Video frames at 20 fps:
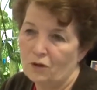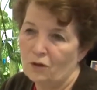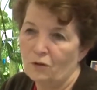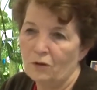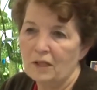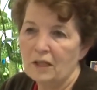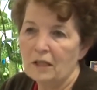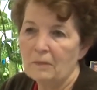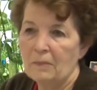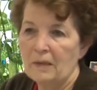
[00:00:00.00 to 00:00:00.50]

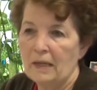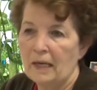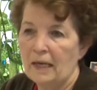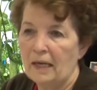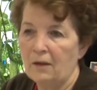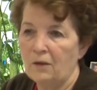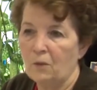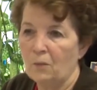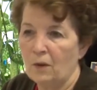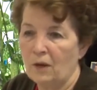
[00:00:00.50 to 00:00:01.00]
We'll certainly
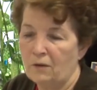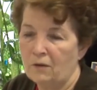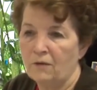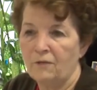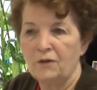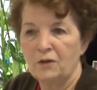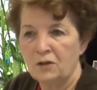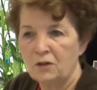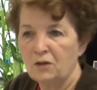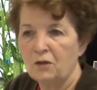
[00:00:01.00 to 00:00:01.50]
keep an eye on the
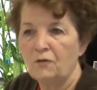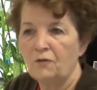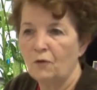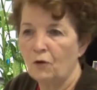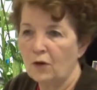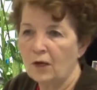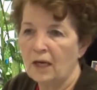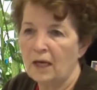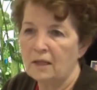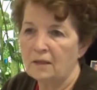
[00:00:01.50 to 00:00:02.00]
weather. If they're
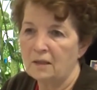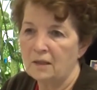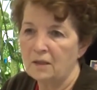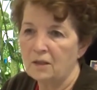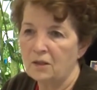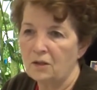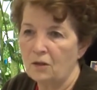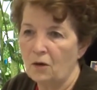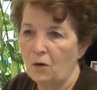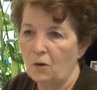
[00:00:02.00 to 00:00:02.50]
still
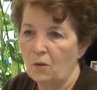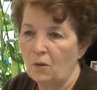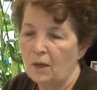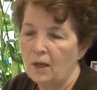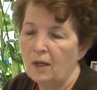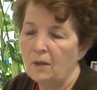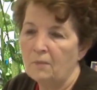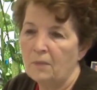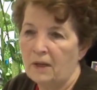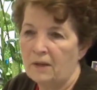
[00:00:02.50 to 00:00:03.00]
forecasting
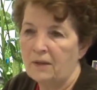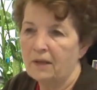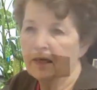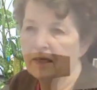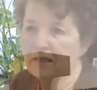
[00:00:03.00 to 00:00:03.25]
snow by